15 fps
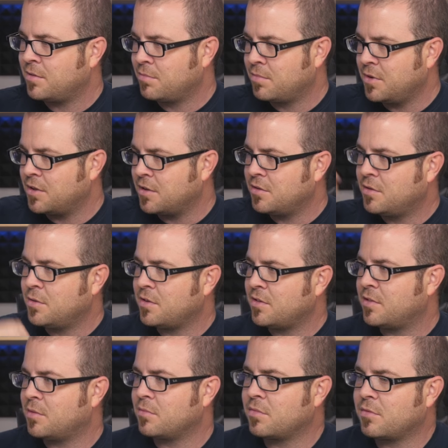you're doing
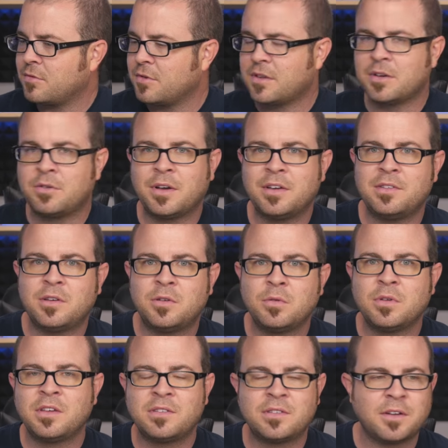some really crazy
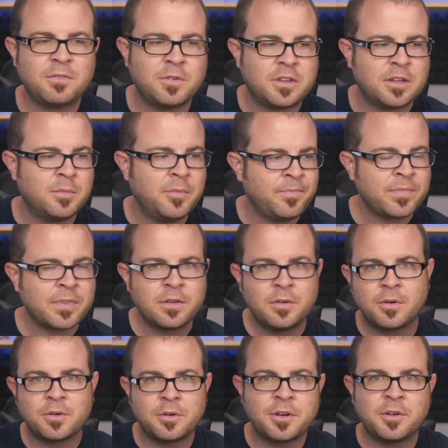cooling stuff with them,
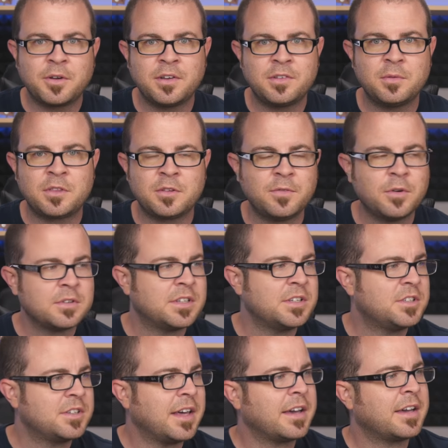or going crazy with the
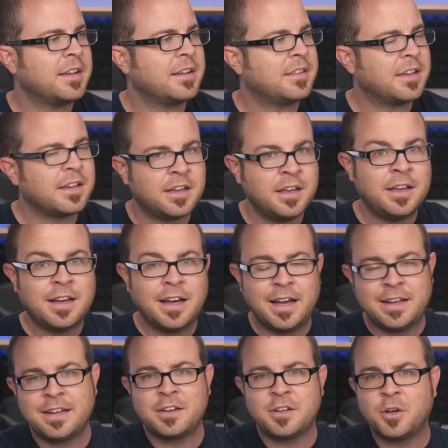voltage or that kind of thing.
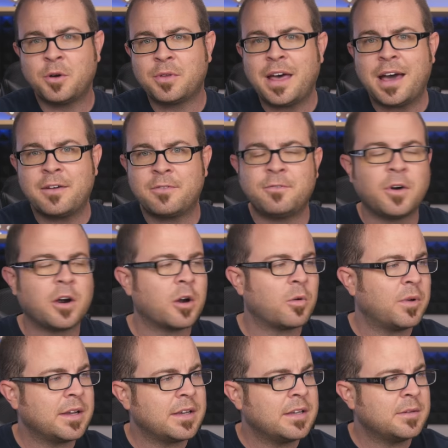I didn't go that far
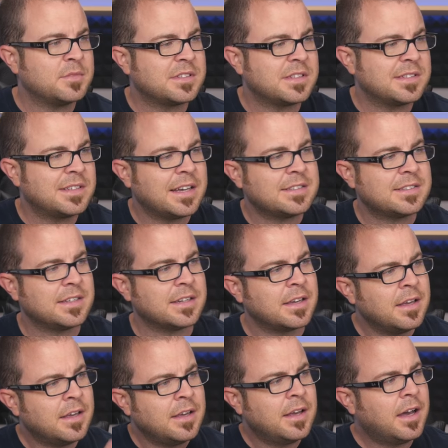when it comes to testing.
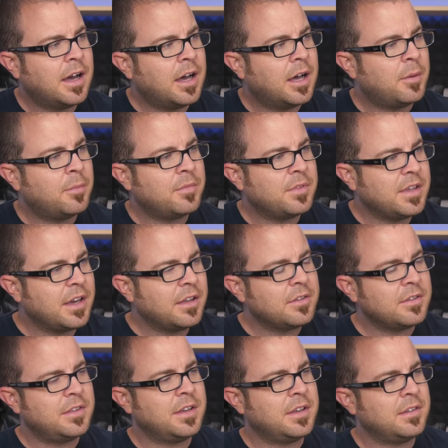The
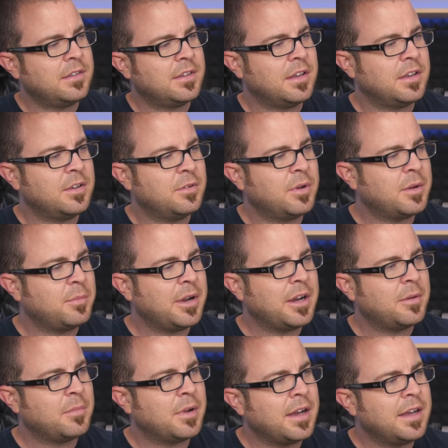other thing that you want to
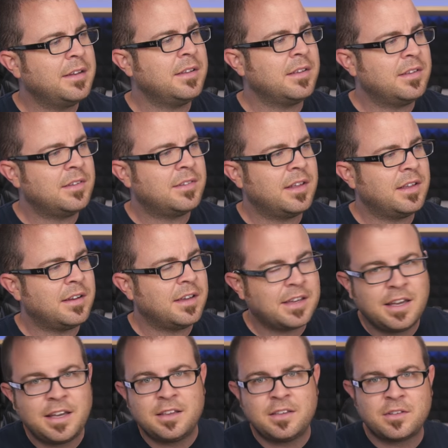bear in mind is that,
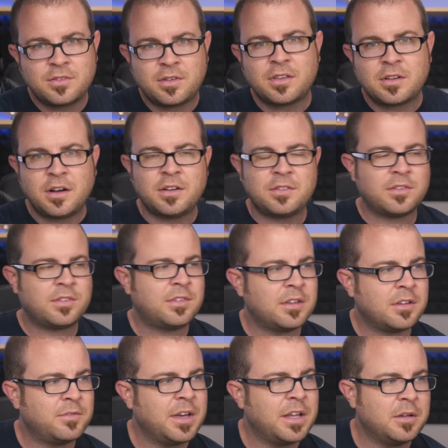again, those other cards are
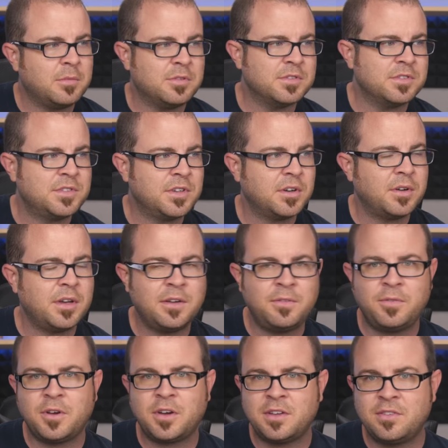still available. So
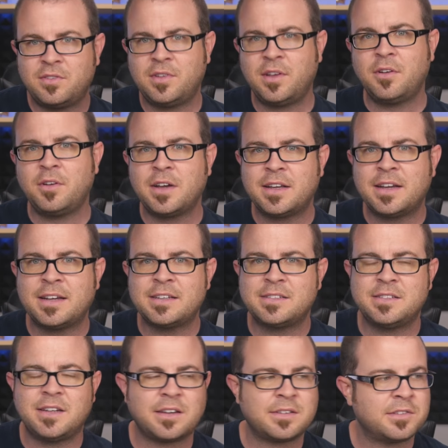if you're considering an
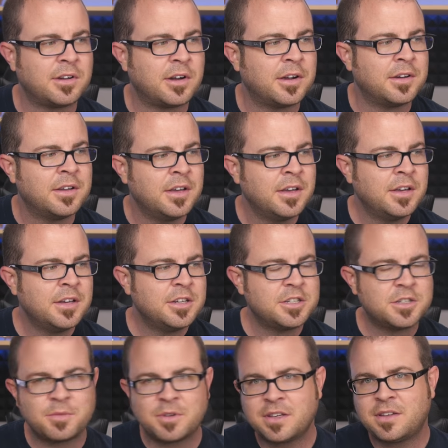ICX card, you
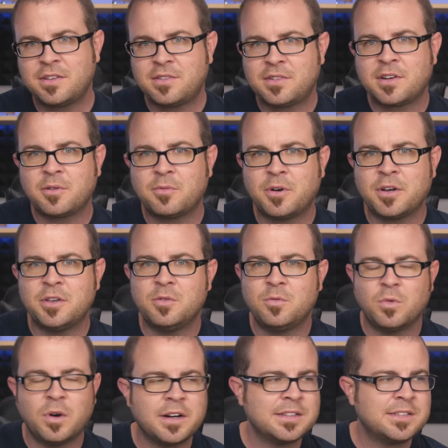should really consider what you
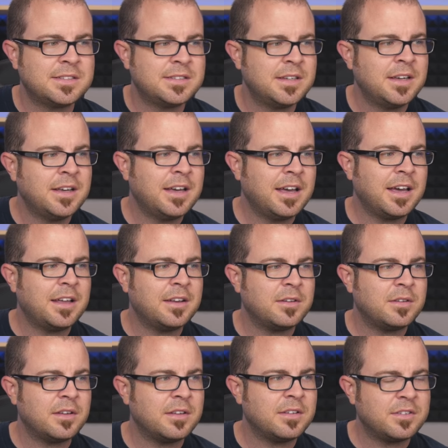want,
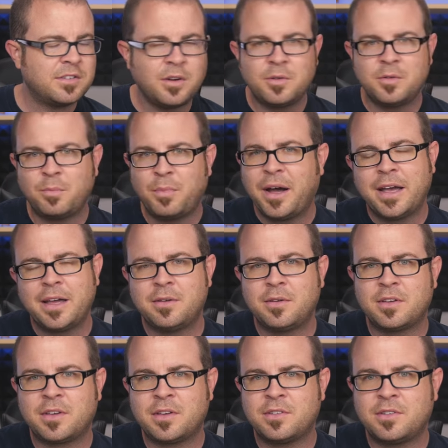and don't buy
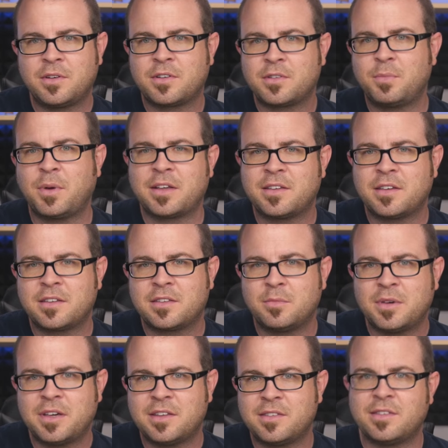it because you're expecting it to
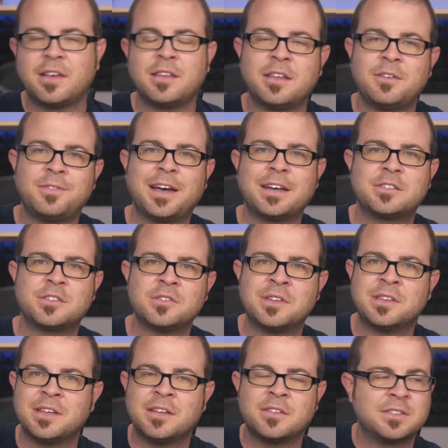be insanely faster
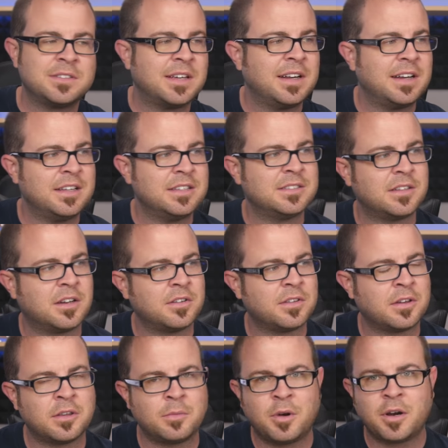than the other 1080s that are
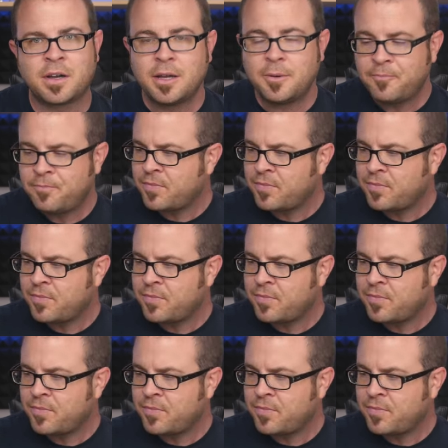there on the market.